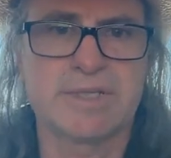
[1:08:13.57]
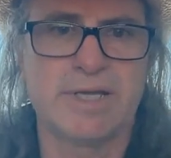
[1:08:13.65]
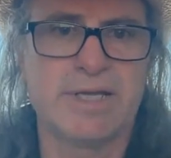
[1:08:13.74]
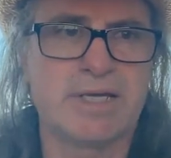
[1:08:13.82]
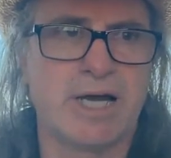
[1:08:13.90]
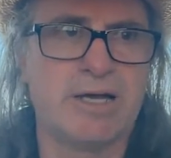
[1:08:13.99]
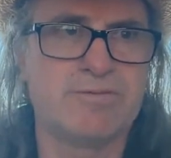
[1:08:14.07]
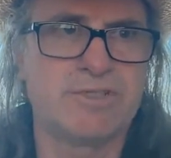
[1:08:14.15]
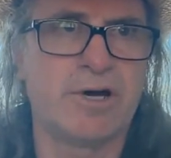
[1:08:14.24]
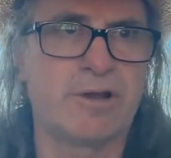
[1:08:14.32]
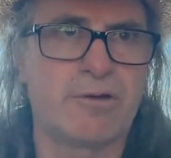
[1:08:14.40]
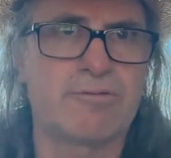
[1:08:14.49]
Like, I've
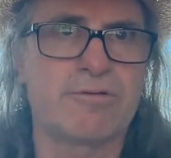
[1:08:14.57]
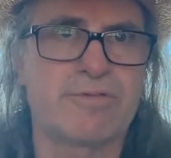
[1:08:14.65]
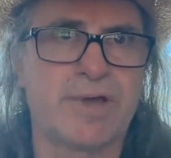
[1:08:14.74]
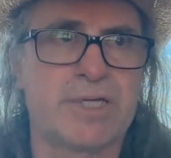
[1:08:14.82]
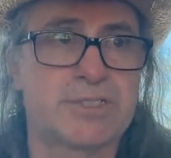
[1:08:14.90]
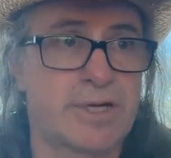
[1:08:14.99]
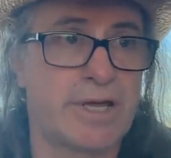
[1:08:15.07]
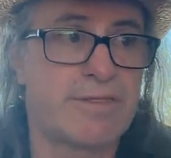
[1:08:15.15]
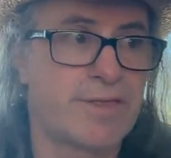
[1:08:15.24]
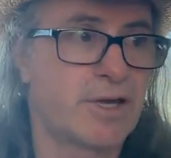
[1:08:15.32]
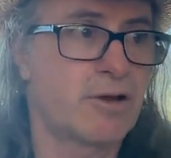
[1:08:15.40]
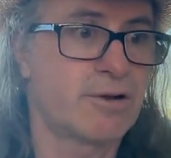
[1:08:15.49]
done other things that I
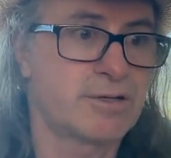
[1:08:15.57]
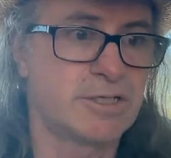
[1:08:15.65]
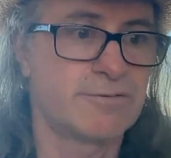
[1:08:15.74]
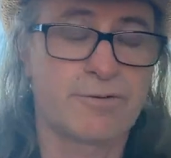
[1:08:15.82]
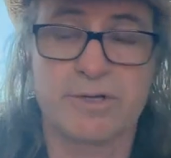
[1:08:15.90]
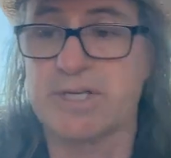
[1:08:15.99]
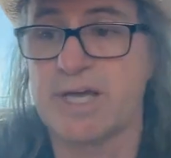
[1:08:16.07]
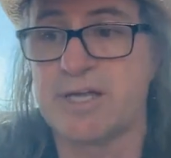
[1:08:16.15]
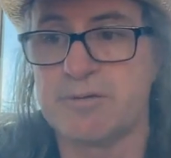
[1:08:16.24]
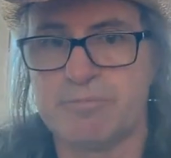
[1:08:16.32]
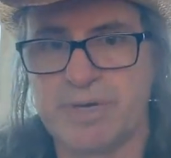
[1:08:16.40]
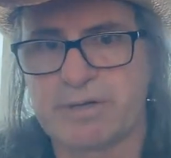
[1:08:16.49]
think are different
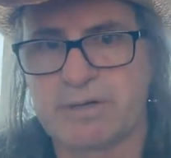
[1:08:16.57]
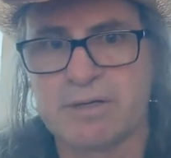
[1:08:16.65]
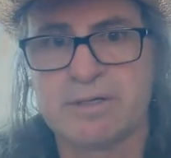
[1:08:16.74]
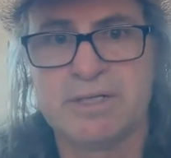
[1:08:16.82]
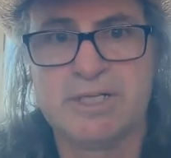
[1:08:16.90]
and better.